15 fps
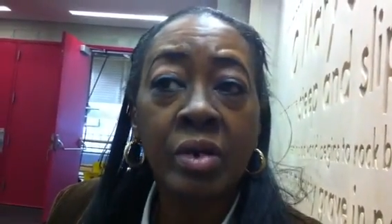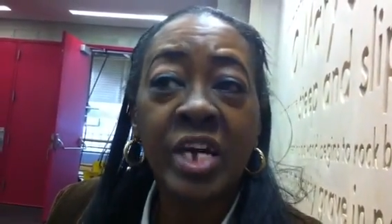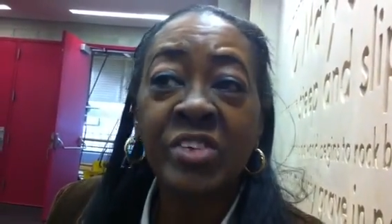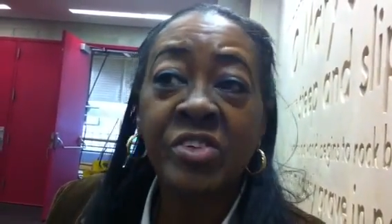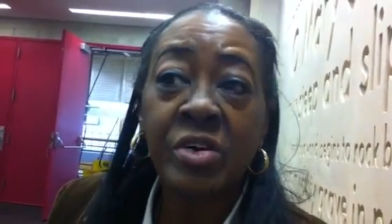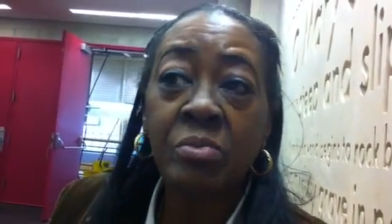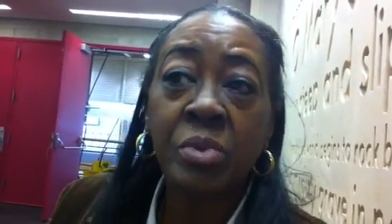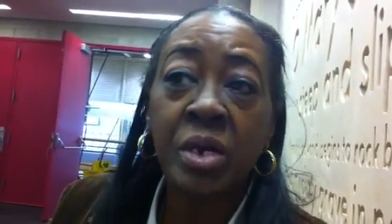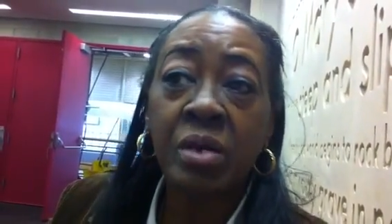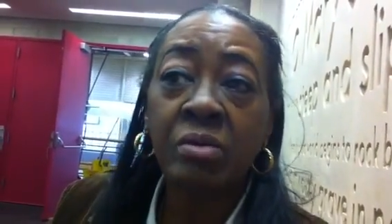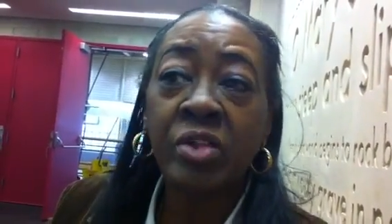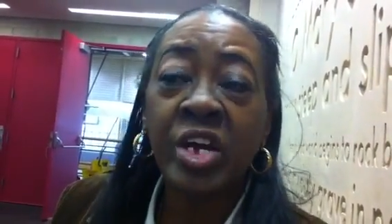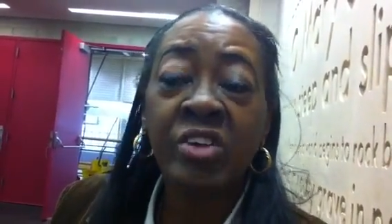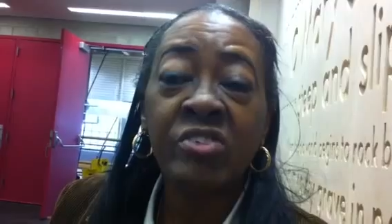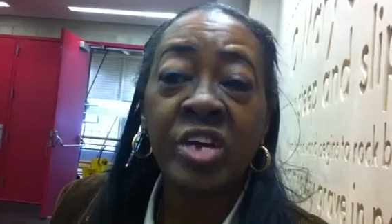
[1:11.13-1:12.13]
They said
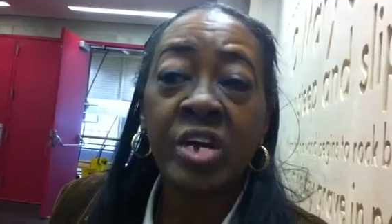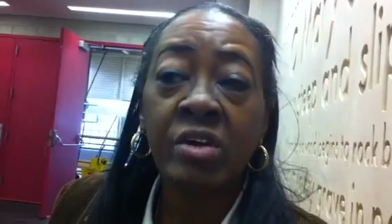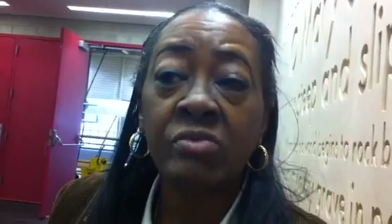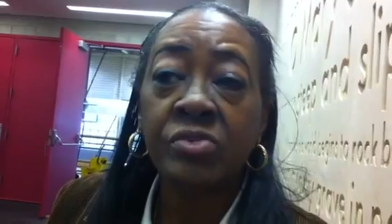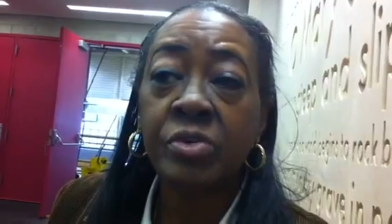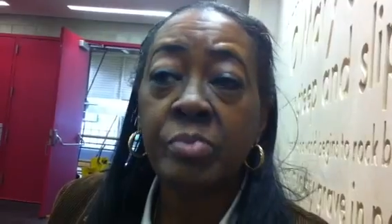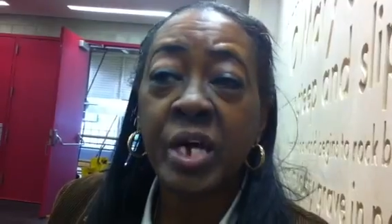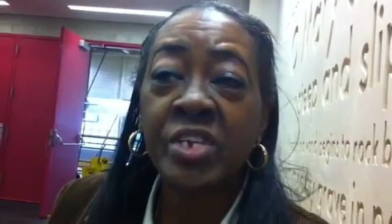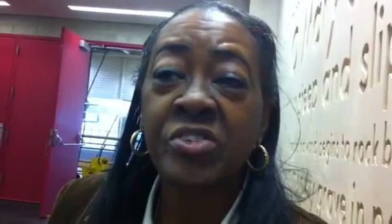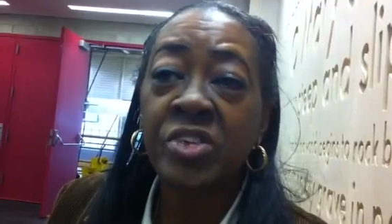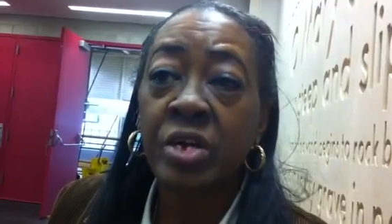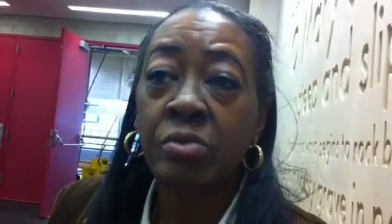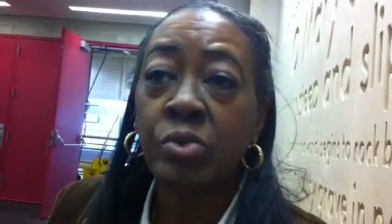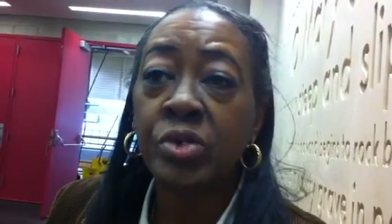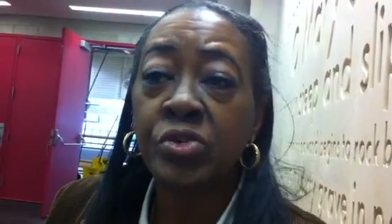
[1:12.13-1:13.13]
they, they somebody
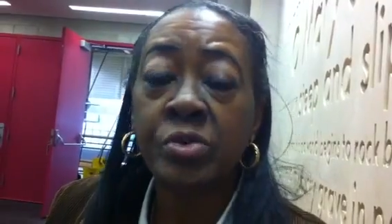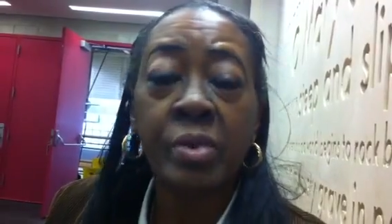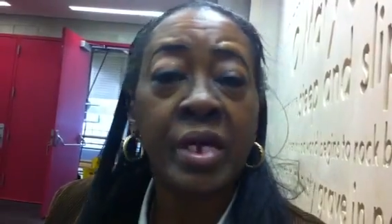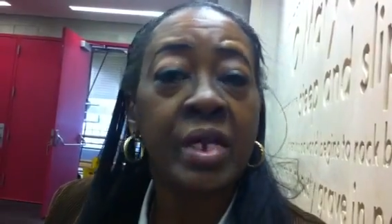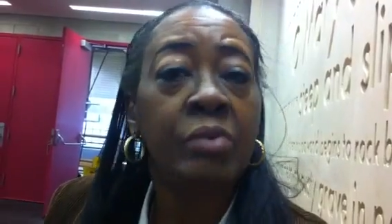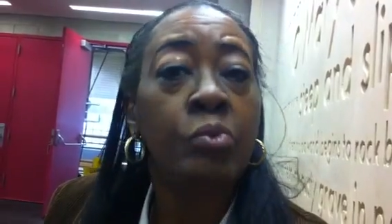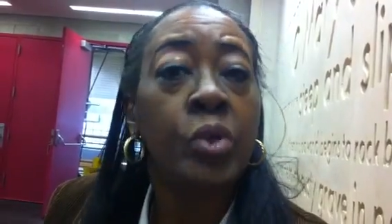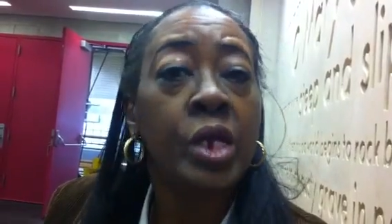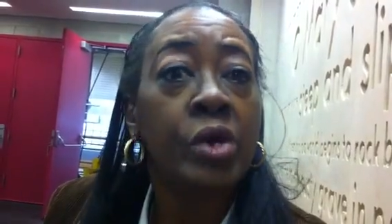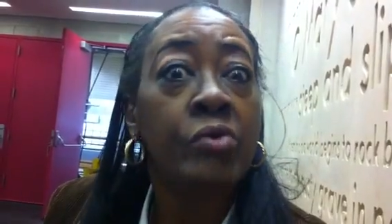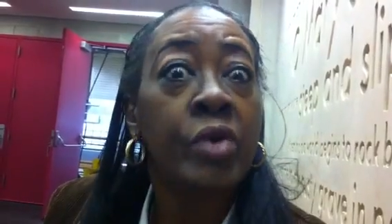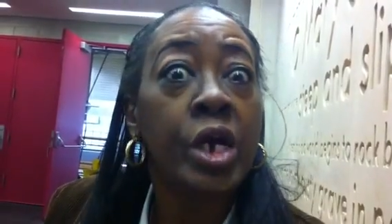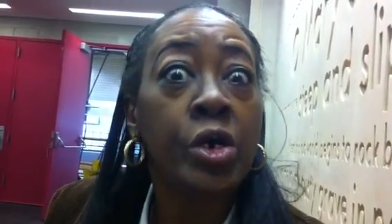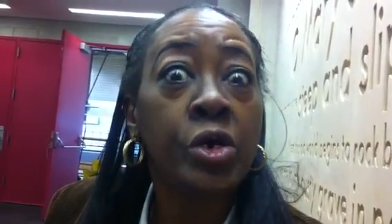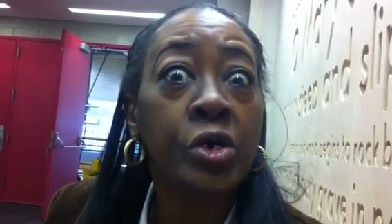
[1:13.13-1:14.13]
said well somebody with a
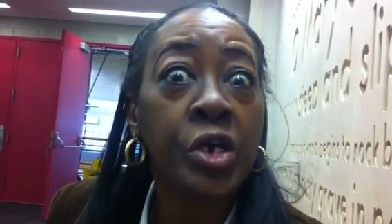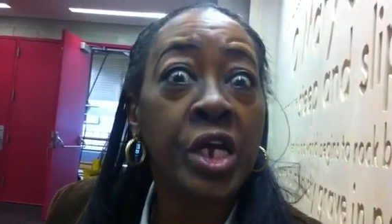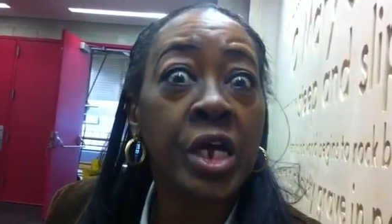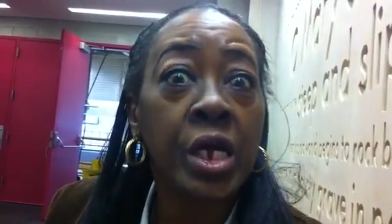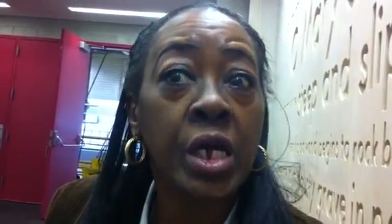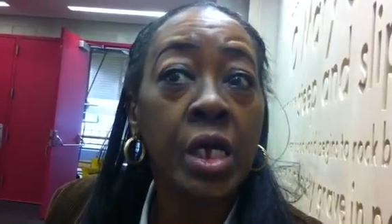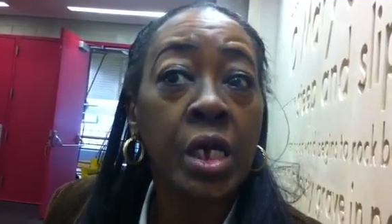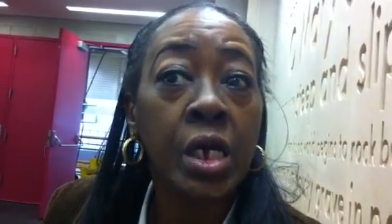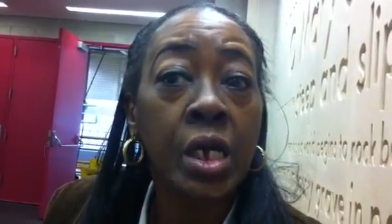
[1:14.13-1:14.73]
gray hoodie